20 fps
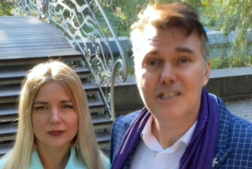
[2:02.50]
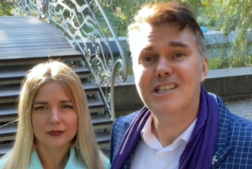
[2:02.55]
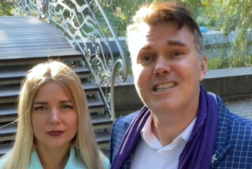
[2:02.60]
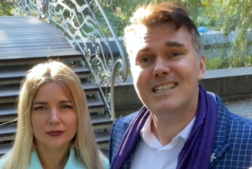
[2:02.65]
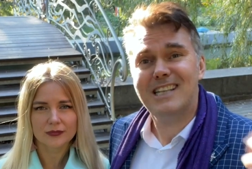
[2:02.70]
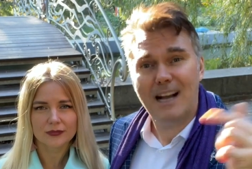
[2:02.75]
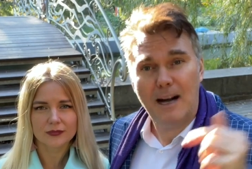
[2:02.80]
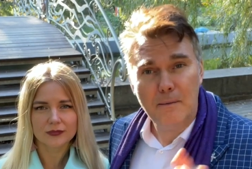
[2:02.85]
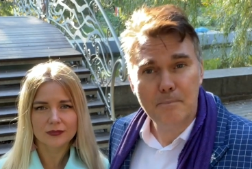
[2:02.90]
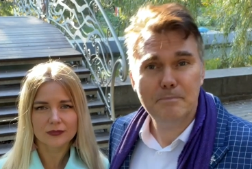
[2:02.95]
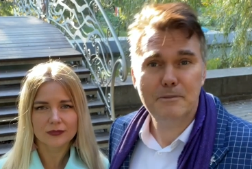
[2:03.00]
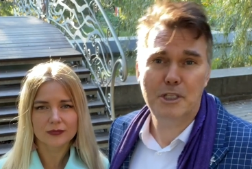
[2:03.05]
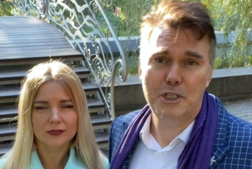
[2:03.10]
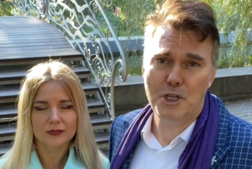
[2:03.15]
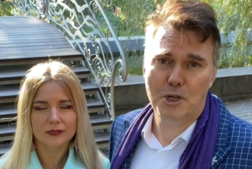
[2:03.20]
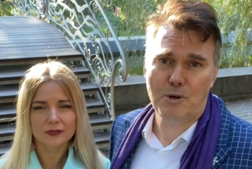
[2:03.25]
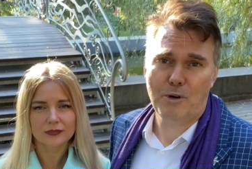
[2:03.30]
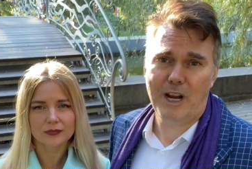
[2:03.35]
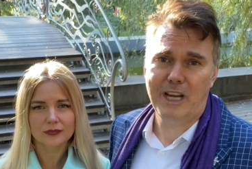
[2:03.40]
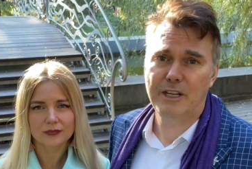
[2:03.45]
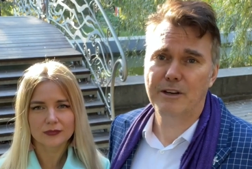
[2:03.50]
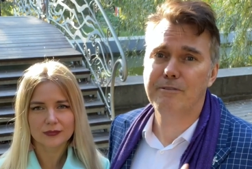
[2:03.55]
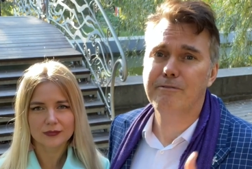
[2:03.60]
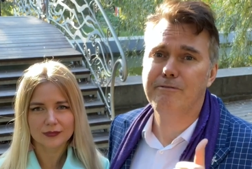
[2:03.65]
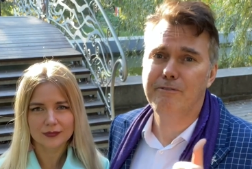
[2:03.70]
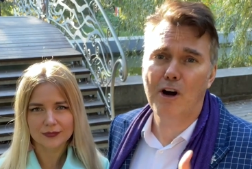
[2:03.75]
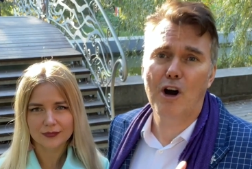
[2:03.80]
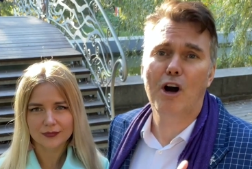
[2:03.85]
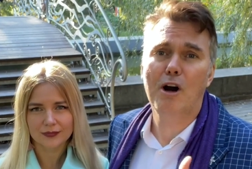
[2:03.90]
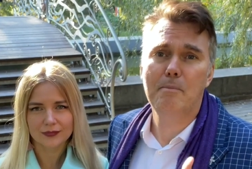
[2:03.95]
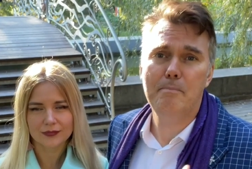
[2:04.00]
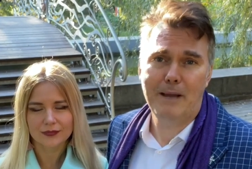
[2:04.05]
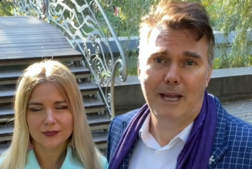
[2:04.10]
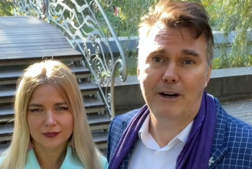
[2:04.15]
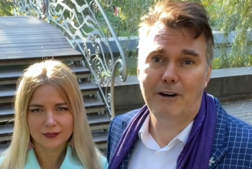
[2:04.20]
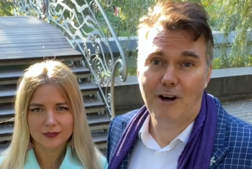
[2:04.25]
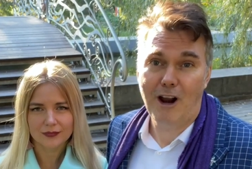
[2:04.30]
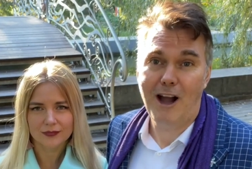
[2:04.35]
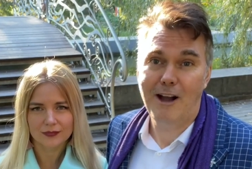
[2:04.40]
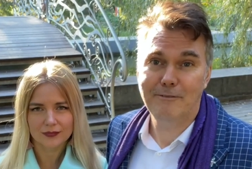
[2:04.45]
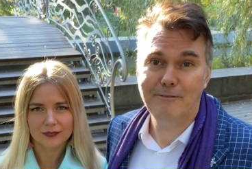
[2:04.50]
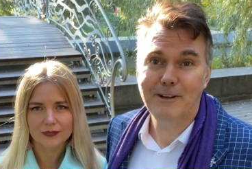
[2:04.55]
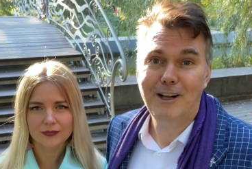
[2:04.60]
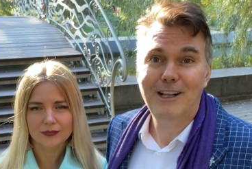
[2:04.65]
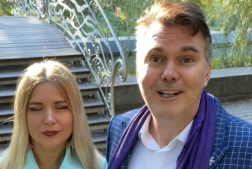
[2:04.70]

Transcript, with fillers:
Speaker 1: Just come to Ukraine, you're far better off.